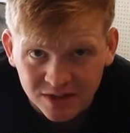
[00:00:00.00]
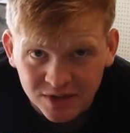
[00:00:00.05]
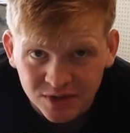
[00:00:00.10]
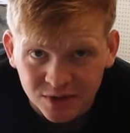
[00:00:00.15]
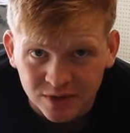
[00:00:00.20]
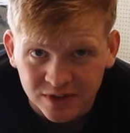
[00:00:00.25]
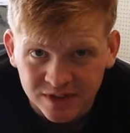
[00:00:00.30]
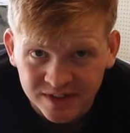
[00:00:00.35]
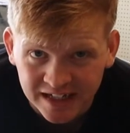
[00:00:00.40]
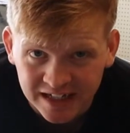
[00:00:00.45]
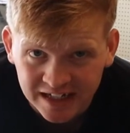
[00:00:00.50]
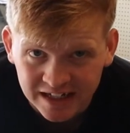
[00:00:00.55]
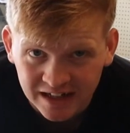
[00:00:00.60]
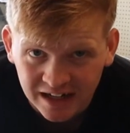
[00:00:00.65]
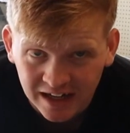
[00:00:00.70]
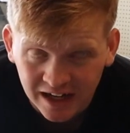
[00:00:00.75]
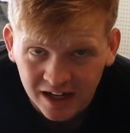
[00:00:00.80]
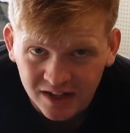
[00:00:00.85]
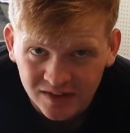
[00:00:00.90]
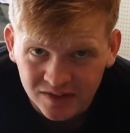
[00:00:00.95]
as soon as taking
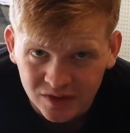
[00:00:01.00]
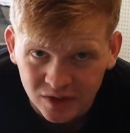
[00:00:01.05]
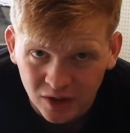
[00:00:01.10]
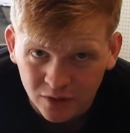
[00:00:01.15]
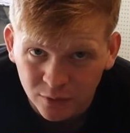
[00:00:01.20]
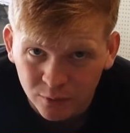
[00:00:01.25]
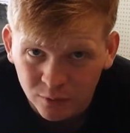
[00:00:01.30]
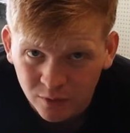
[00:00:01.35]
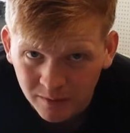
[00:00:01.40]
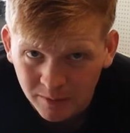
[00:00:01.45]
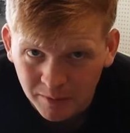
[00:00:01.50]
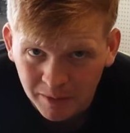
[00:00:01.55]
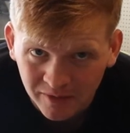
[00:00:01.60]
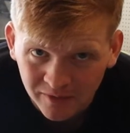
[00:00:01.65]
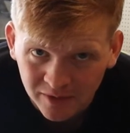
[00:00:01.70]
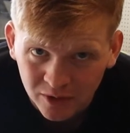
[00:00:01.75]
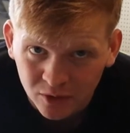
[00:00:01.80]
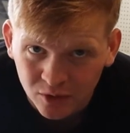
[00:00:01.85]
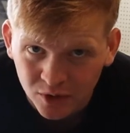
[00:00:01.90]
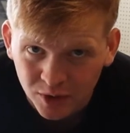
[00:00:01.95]
that housing off and rubbing my
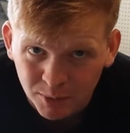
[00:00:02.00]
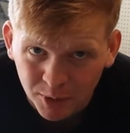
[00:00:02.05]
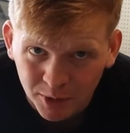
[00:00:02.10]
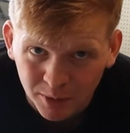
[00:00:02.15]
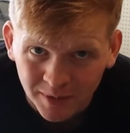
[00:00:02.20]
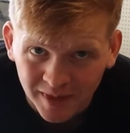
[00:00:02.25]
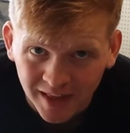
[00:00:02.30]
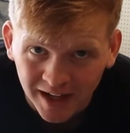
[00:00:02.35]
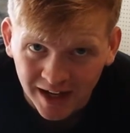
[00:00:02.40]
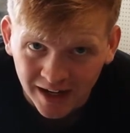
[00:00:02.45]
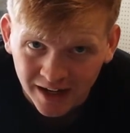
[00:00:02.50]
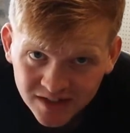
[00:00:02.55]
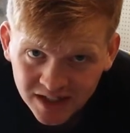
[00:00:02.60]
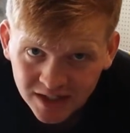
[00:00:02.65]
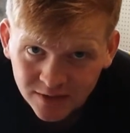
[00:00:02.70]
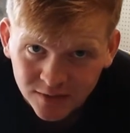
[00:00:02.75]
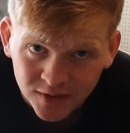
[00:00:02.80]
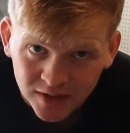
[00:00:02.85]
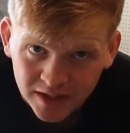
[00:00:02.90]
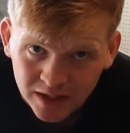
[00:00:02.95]
finger on the bottom of that,
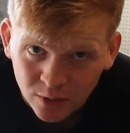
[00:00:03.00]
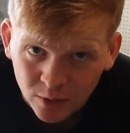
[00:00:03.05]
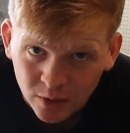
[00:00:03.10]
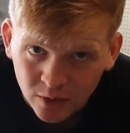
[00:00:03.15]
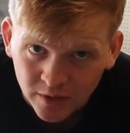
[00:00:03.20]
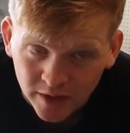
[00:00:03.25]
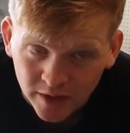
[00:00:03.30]
seeing if there's any oil